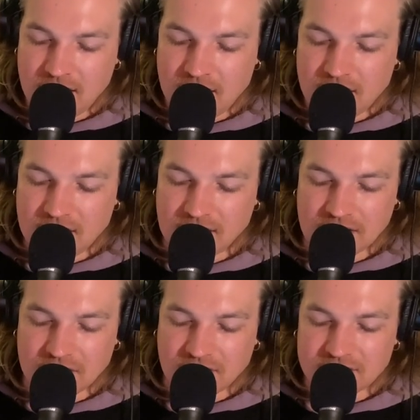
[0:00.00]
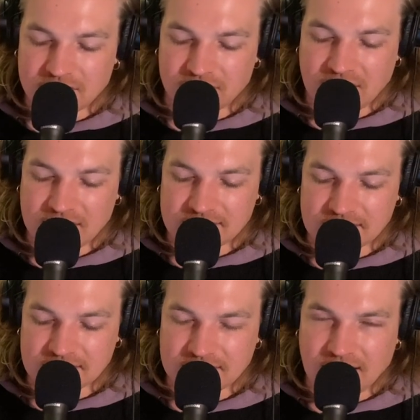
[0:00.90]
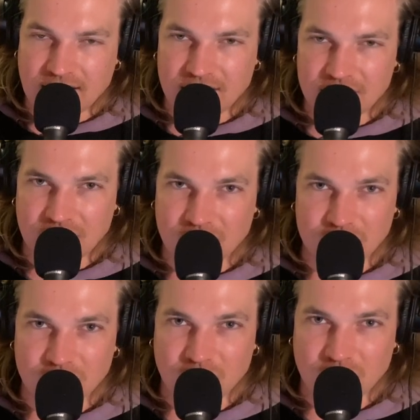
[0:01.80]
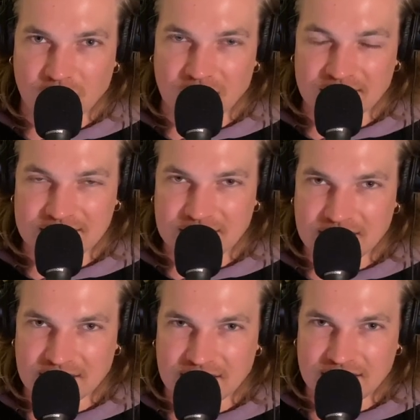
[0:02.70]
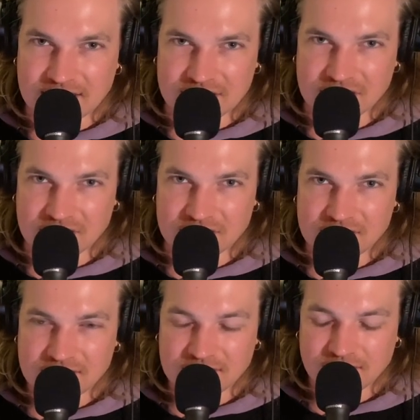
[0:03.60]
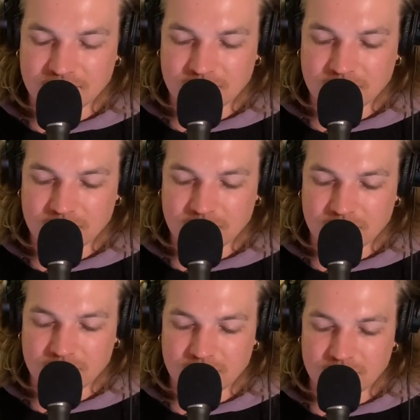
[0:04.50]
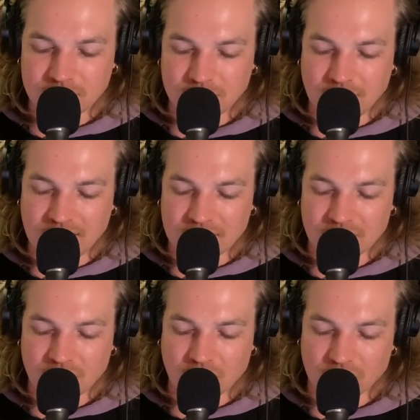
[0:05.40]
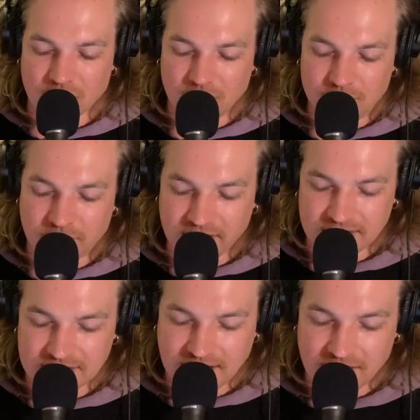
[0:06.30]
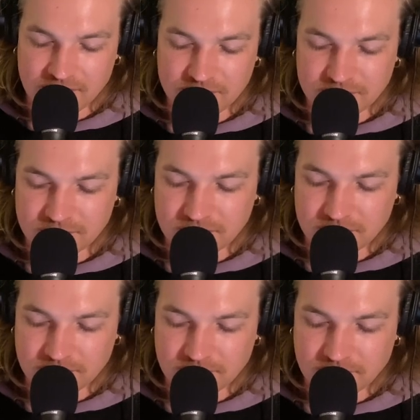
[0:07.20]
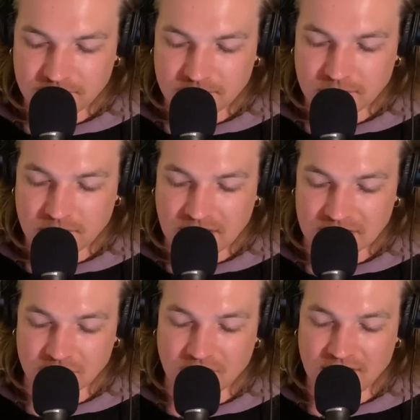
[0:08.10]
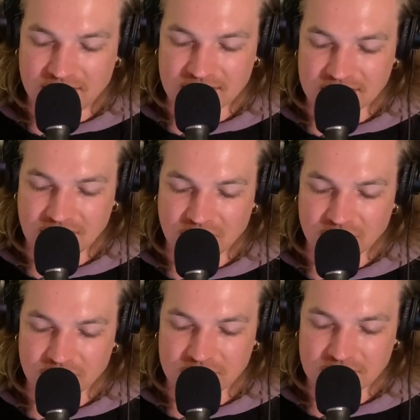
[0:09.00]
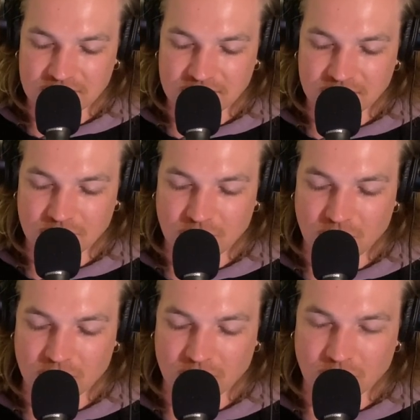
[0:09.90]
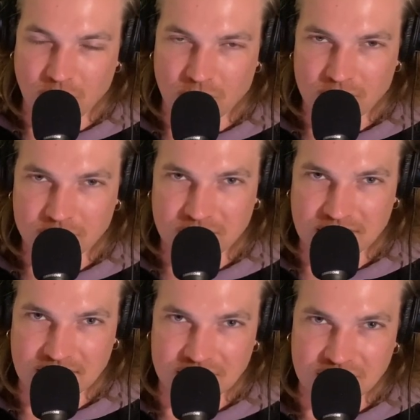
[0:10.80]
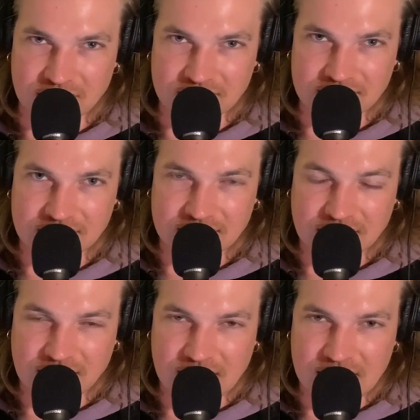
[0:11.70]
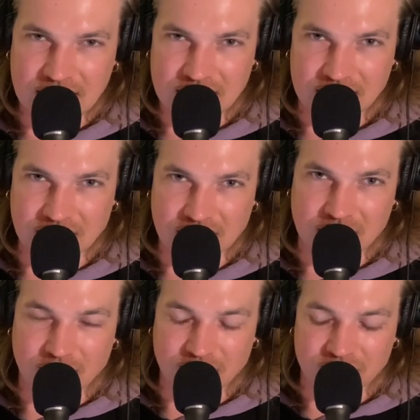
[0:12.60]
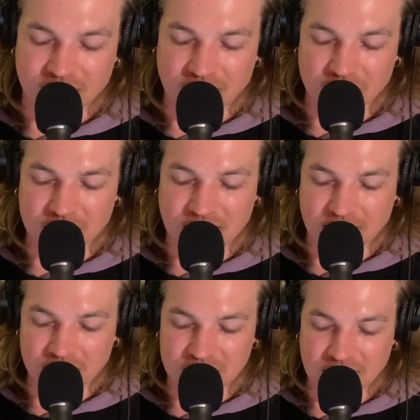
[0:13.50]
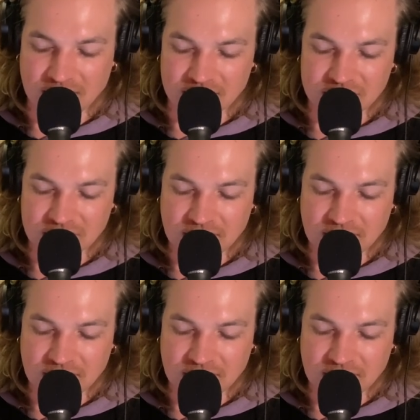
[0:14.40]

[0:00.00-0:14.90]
And in lots of cases, that those more acidic conditions make coral break down, as well as those more warm conditions that are coming from climate change